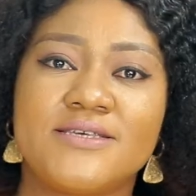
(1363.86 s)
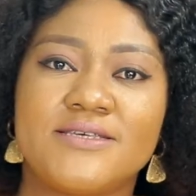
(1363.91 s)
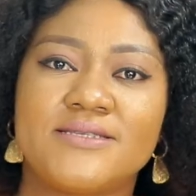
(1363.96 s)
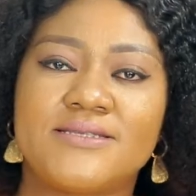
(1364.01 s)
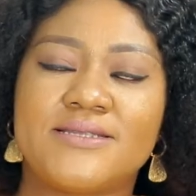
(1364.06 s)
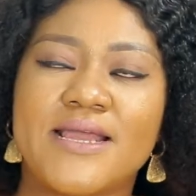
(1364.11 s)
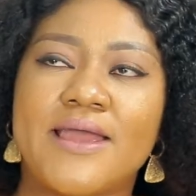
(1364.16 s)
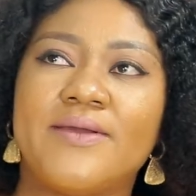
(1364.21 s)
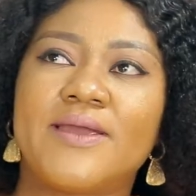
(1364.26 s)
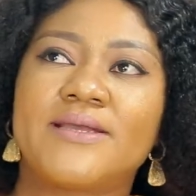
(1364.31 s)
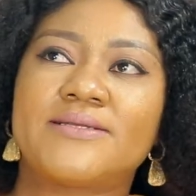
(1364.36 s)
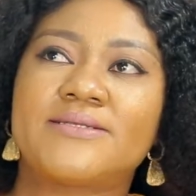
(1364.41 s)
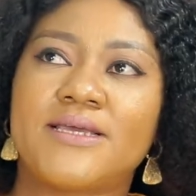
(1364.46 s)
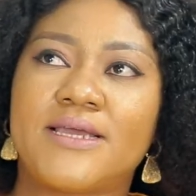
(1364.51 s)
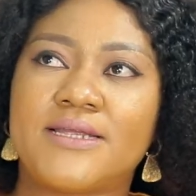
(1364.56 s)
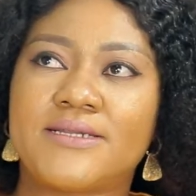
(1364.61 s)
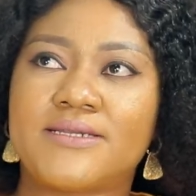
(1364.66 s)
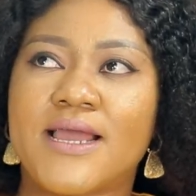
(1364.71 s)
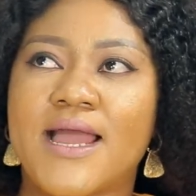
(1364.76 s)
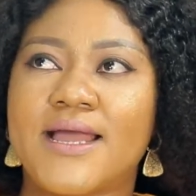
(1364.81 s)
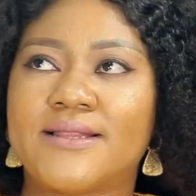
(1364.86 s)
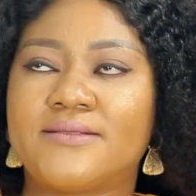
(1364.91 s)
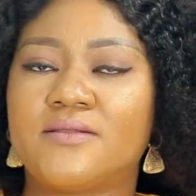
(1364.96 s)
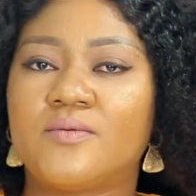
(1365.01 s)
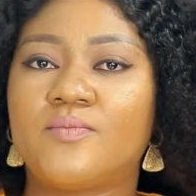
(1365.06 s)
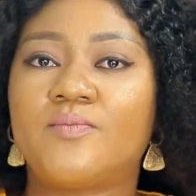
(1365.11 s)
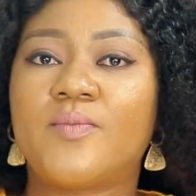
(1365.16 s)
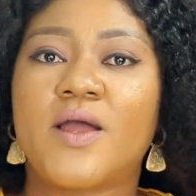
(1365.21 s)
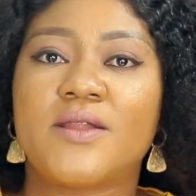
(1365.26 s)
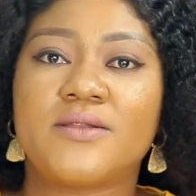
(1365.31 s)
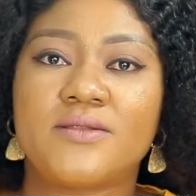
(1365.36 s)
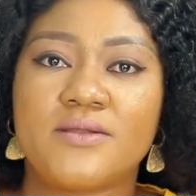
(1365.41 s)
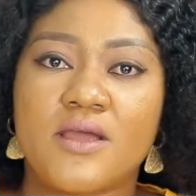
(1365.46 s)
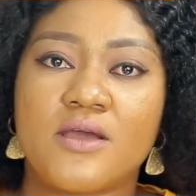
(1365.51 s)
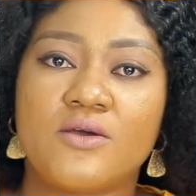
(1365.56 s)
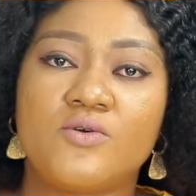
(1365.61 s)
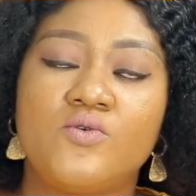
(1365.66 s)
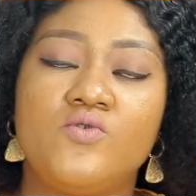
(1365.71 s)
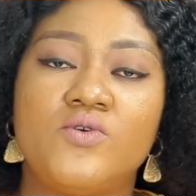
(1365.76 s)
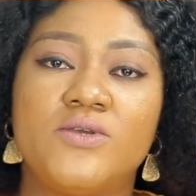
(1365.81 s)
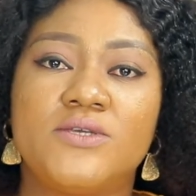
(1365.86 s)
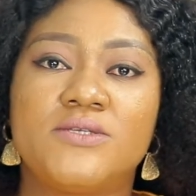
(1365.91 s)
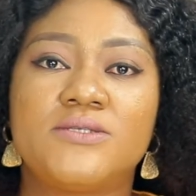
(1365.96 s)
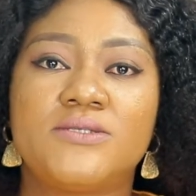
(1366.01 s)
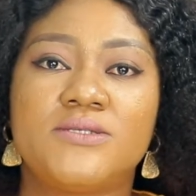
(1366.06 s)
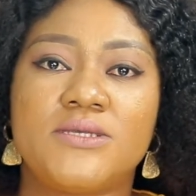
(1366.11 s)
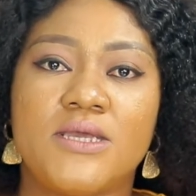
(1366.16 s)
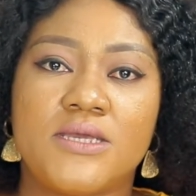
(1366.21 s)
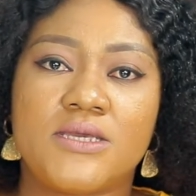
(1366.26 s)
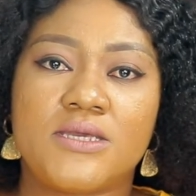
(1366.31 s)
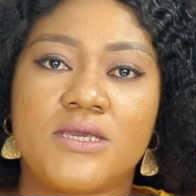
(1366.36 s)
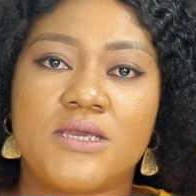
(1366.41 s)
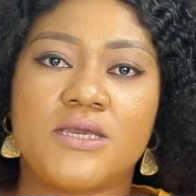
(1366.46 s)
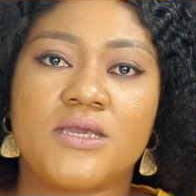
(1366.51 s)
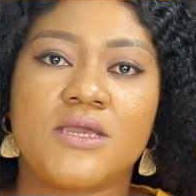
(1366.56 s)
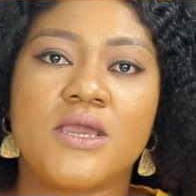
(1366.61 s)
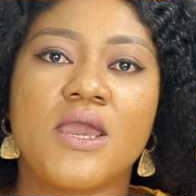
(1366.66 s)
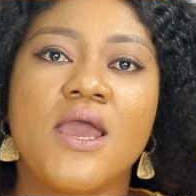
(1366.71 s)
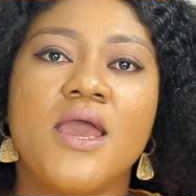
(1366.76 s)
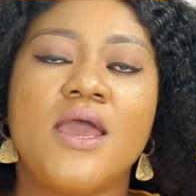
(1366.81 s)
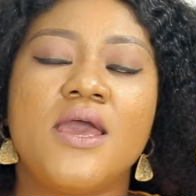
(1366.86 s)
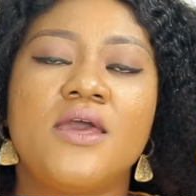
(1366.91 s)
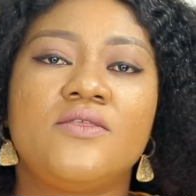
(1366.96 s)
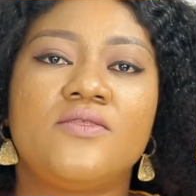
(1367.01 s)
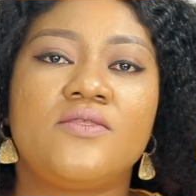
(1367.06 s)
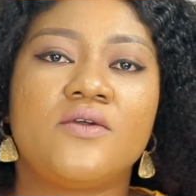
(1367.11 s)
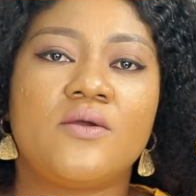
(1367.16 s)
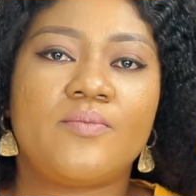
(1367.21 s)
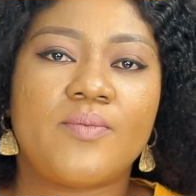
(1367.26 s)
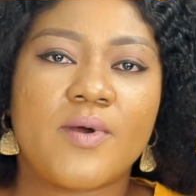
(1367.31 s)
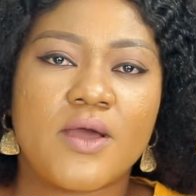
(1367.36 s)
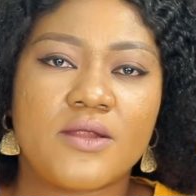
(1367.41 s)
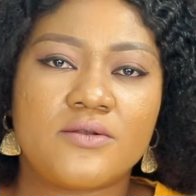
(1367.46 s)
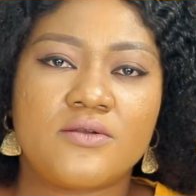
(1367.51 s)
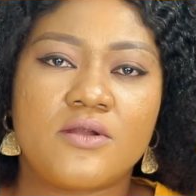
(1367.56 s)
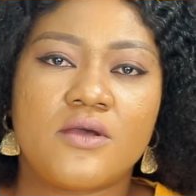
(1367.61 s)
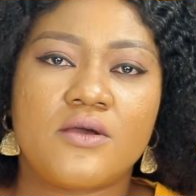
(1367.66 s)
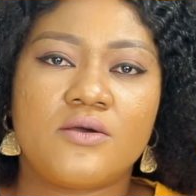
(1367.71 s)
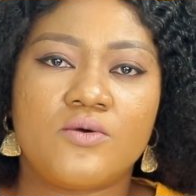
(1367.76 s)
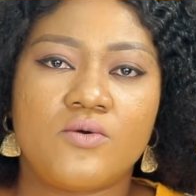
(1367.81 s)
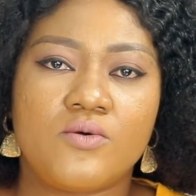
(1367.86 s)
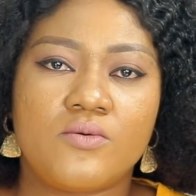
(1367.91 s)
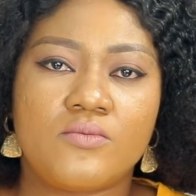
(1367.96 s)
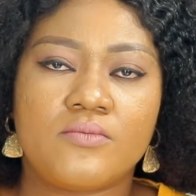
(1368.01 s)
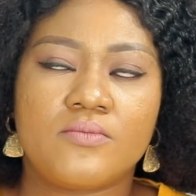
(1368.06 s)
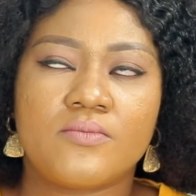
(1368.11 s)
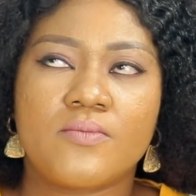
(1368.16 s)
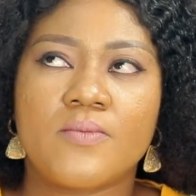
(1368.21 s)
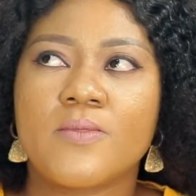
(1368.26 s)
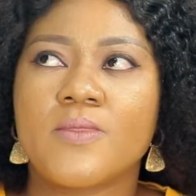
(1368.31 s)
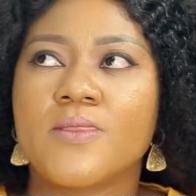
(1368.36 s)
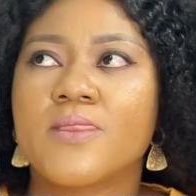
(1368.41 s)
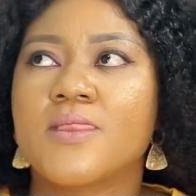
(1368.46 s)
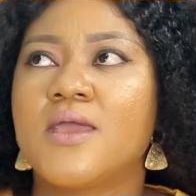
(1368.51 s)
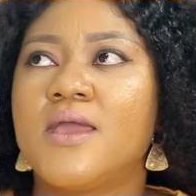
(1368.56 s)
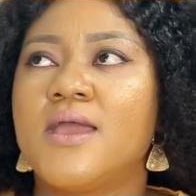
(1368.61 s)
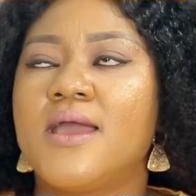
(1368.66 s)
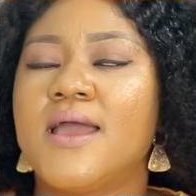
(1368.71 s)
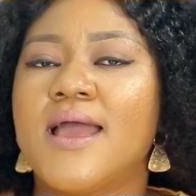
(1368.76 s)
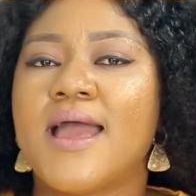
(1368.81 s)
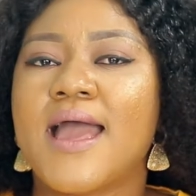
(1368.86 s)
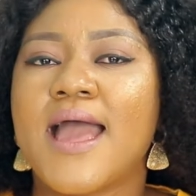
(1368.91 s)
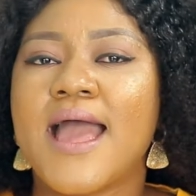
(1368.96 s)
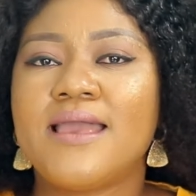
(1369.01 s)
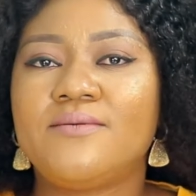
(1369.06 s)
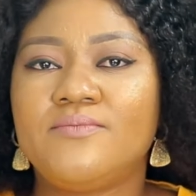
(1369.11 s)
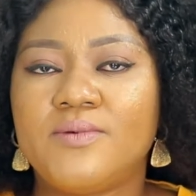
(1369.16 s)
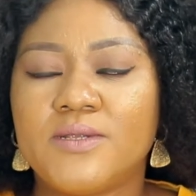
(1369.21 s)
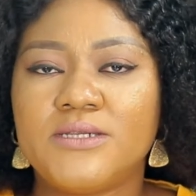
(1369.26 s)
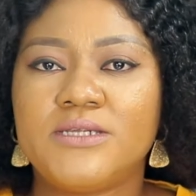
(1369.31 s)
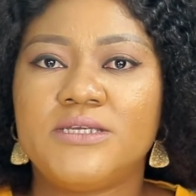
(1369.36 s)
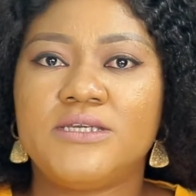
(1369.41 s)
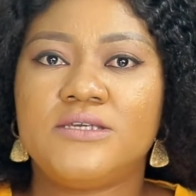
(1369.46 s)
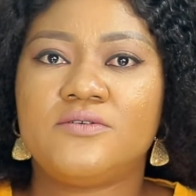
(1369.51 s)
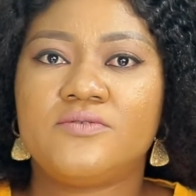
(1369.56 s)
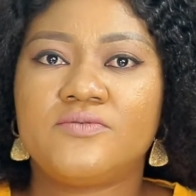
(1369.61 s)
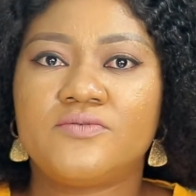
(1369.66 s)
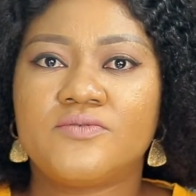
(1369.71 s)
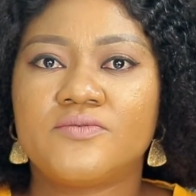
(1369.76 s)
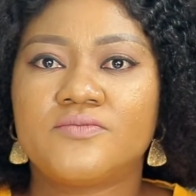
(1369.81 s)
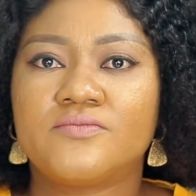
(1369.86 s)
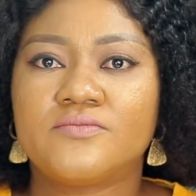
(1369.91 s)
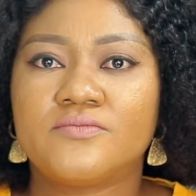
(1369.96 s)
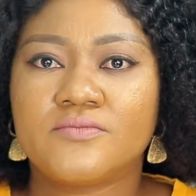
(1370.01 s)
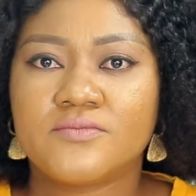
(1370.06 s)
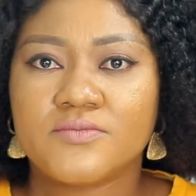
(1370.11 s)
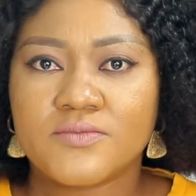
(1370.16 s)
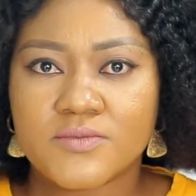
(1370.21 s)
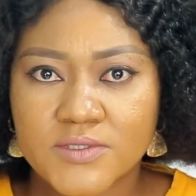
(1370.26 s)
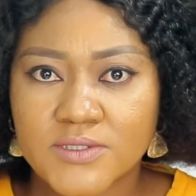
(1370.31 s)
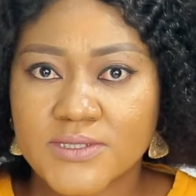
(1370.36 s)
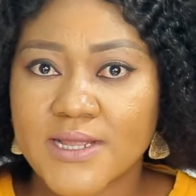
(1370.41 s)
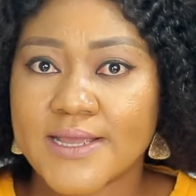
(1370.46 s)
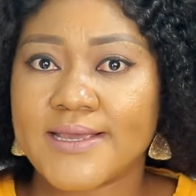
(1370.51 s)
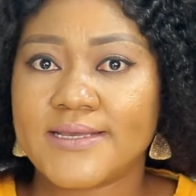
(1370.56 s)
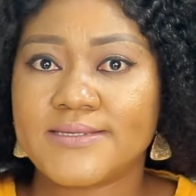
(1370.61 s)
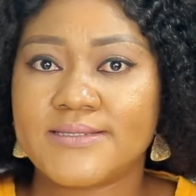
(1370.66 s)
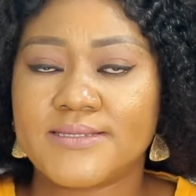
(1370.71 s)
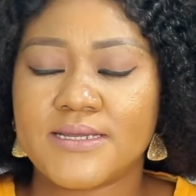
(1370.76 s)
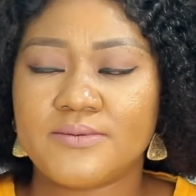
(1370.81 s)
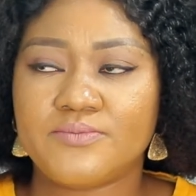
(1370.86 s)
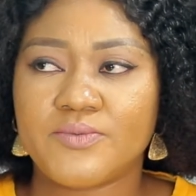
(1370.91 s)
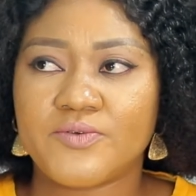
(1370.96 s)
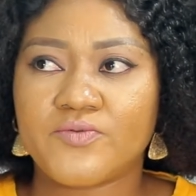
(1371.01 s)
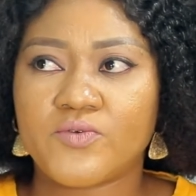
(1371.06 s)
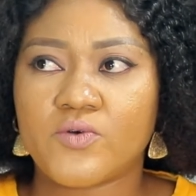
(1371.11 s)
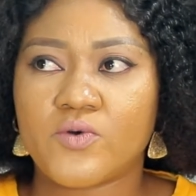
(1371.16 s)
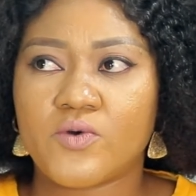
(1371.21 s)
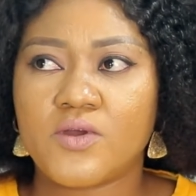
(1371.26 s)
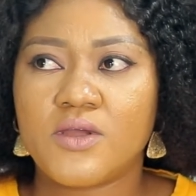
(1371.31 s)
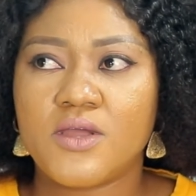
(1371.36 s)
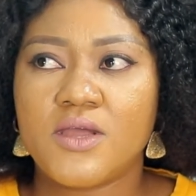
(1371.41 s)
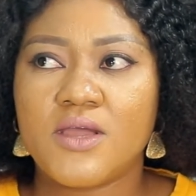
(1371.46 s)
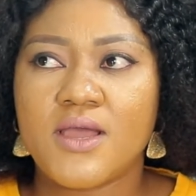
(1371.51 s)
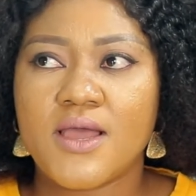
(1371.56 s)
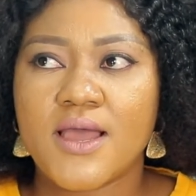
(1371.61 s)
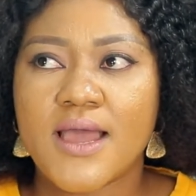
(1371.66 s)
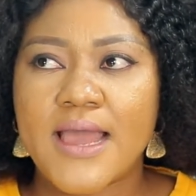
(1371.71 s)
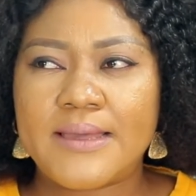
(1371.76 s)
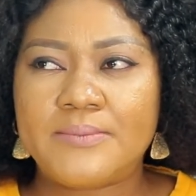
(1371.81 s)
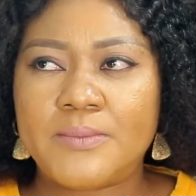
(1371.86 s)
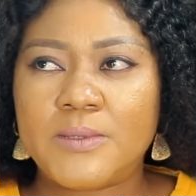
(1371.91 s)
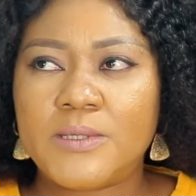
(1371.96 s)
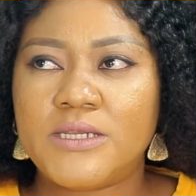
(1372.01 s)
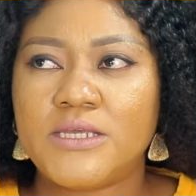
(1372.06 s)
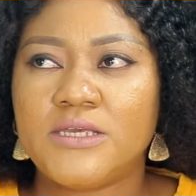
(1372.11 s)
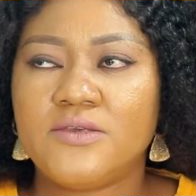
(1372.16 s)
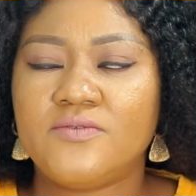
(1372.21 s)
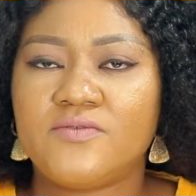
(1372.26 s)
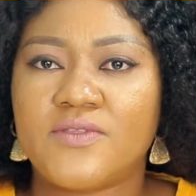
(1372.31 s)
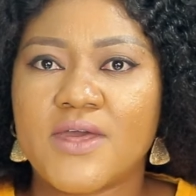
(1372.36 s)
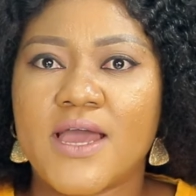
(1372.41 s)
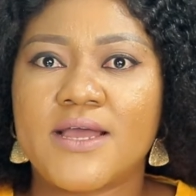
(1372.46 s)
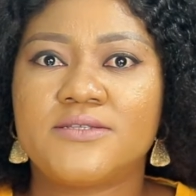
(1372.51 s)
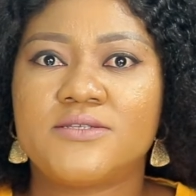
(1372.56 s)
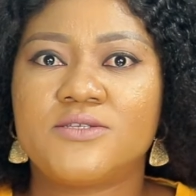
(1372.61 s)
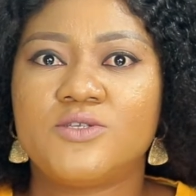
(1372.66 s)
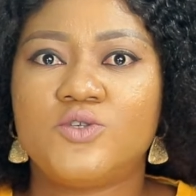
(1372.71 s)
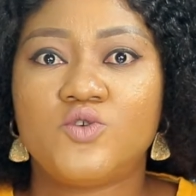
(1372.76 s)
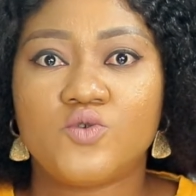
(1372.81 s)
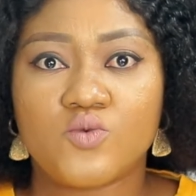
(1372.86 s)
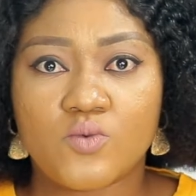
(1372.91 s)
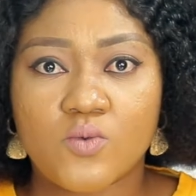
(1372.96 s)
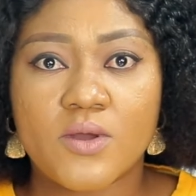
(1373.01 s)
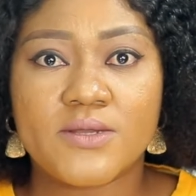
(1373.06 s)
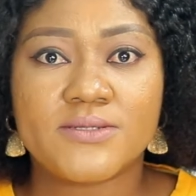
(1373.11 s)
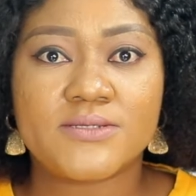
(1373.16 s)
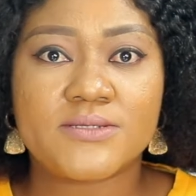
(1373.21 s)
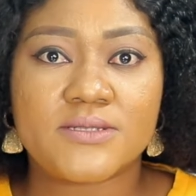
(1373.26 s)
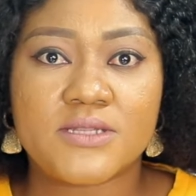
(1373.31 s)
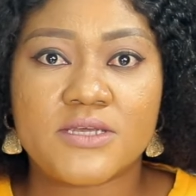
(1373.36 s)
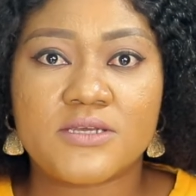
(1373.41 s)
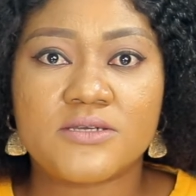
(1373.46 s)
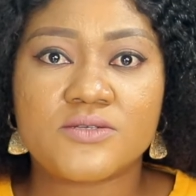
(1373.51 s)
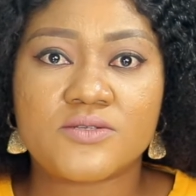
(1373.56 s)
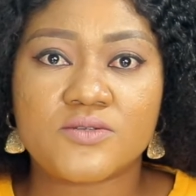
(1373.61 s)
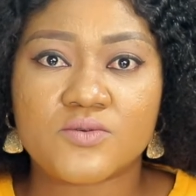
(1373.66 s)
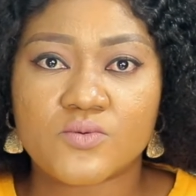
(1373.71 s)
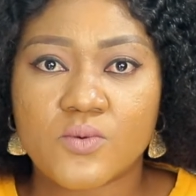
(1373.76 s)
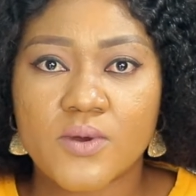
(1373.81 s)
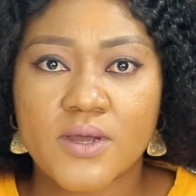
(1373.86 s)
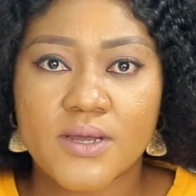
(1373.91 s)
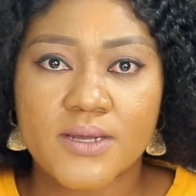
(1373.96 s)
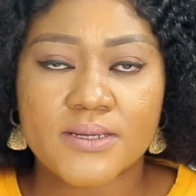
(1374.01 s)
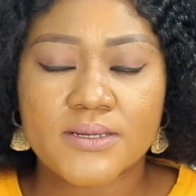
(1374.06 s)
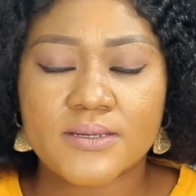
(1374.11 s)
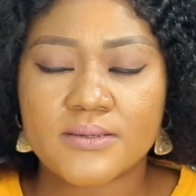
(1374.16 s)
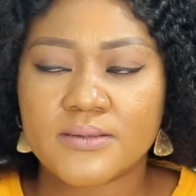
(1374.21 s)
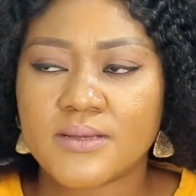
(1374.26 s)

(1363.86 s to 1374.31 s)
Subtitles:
is directed at the partner who is taking their partner home. I believe, it's like I said before, I believe that you want things to work.